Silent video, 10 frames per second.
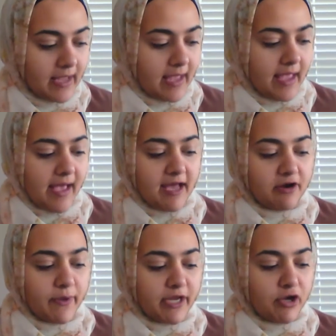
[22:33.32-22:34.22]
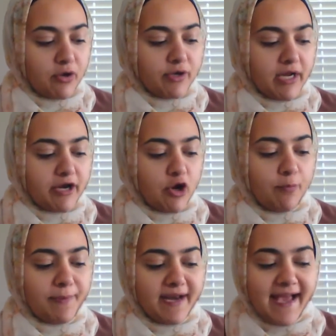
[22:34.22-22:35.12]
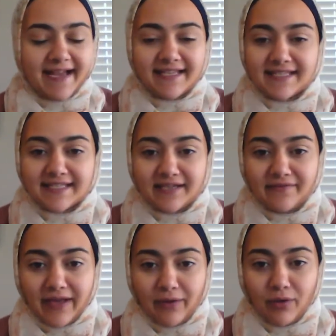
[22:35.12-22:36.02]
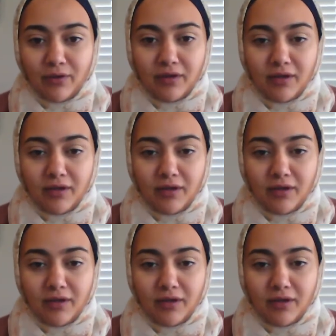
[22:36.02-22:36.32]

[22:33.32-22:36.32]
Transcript: How do we code an open accented vowel?